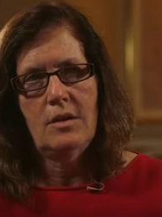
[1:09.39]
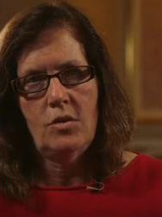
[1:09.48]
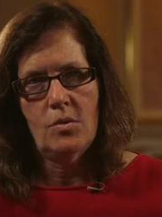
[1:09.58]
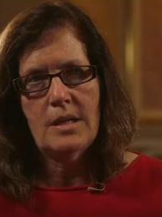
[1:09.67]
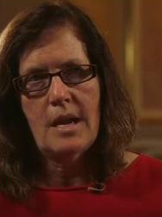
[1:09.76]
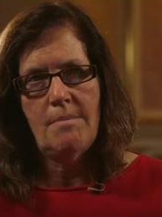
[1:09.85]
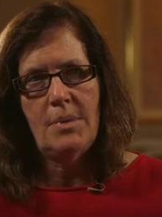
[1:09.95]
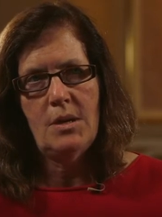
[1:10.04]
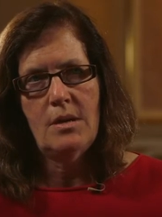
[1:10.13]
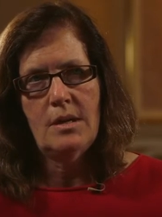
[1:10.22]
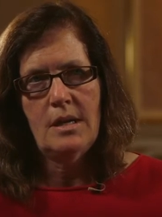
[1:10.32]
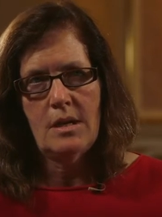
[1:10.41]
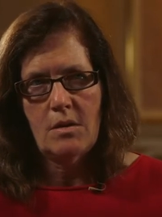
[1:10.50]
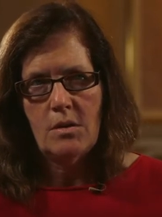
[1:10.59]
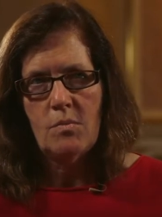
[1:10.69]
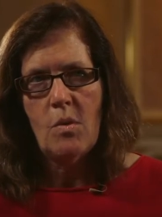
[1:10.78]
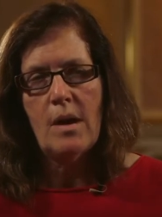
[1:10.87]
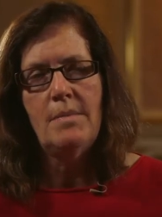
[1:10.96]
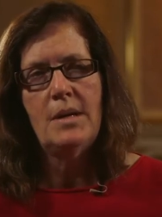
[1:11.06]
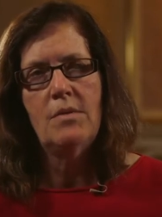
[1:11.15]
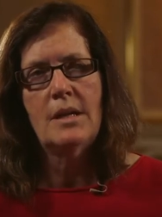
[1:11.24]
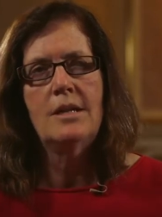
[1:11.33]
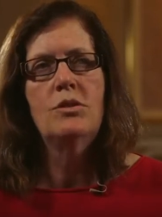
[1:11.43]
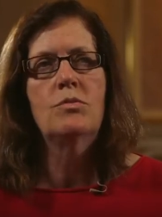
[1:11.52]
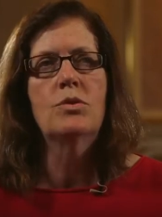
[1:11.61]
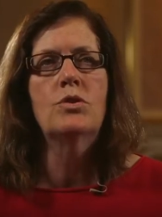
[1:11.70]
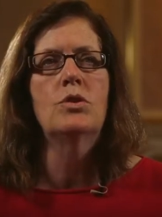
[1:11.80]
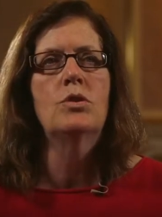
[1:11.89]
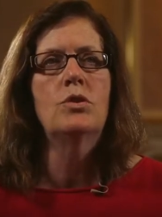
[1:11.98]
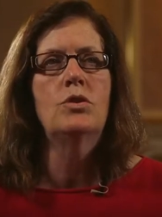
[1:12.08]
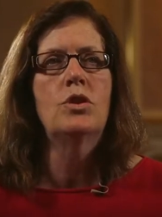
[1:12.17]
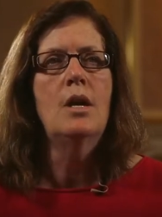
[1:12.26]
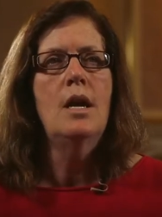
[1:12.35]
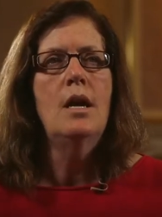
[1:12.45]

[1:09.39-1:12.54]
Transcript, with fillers: during that period, it could well be related to a surge